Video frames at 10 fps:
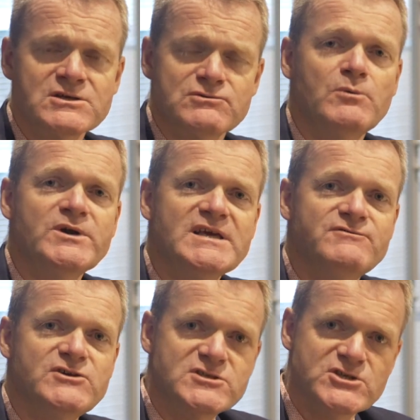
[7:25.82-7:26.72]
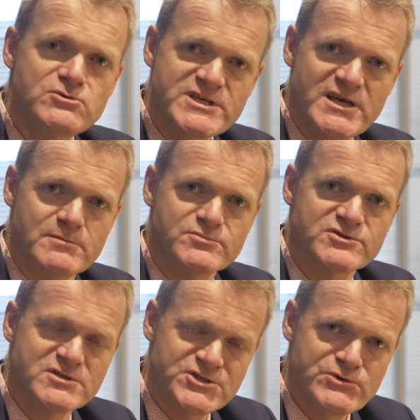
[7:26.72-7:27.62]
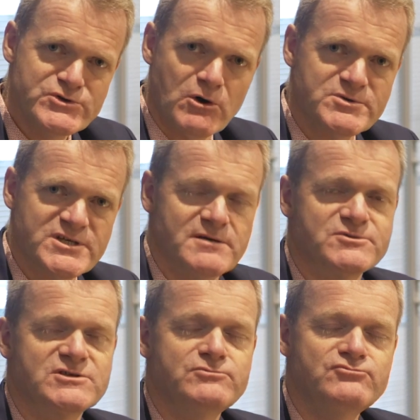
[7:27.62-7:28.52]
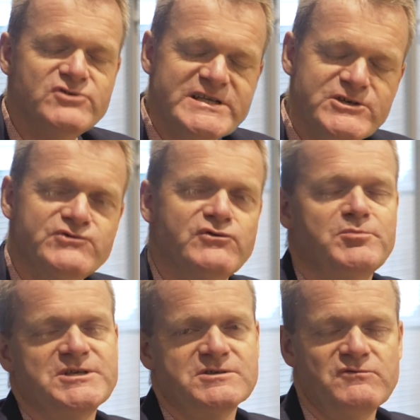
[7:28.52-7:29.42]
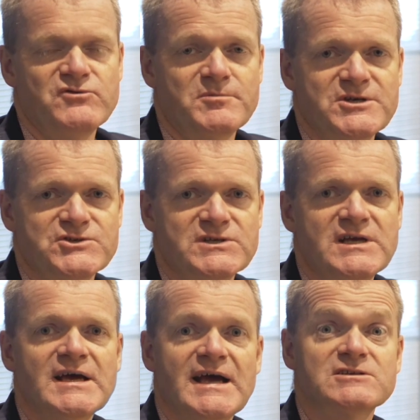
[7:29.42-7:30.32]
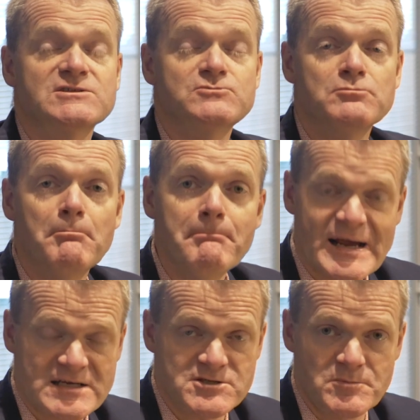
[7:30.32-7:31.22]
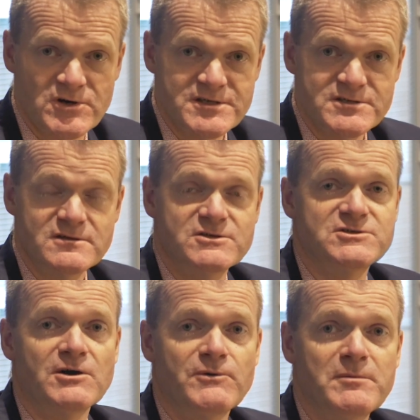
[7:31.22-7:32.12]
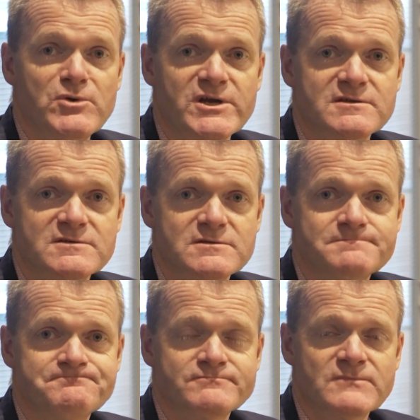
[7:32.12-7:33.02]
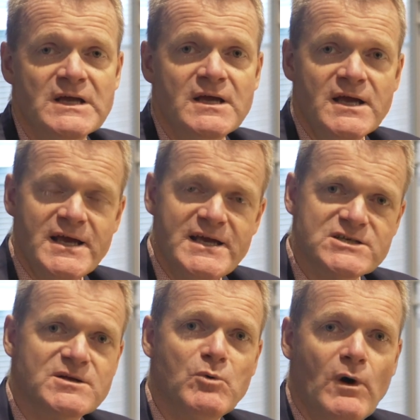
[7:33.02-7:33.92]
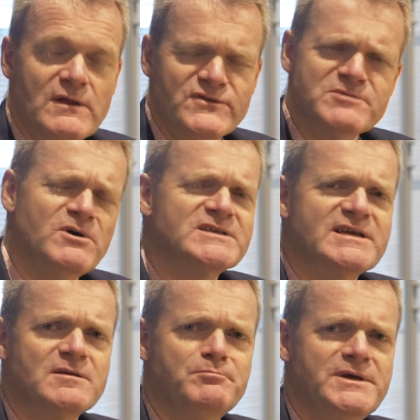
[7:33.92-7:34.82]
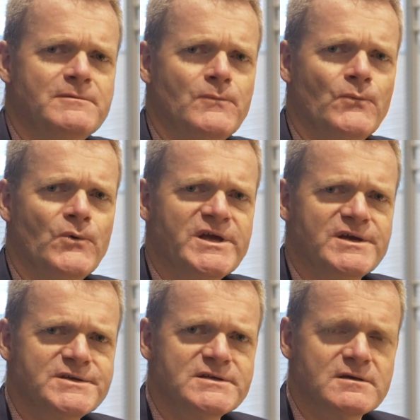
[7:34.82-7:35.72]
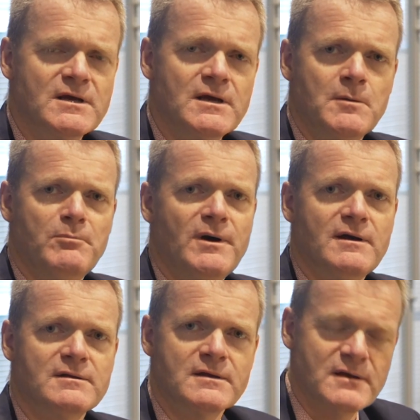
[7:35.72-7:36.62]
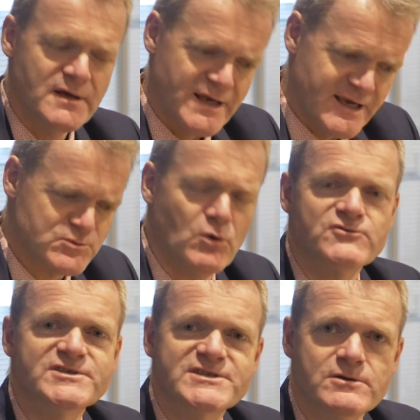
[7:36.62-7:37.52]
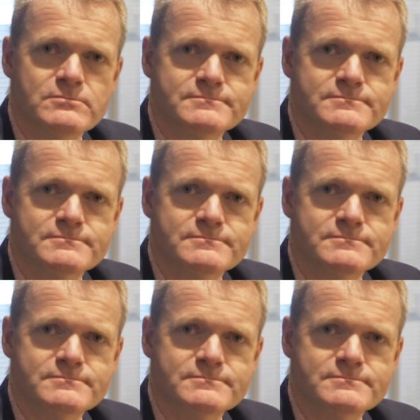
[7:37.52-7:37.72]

So I want to give you two top tips, two really useful pieces of information as to maximize your direct bookings. Here's number one. This might sound a bit weird, but it's what to do.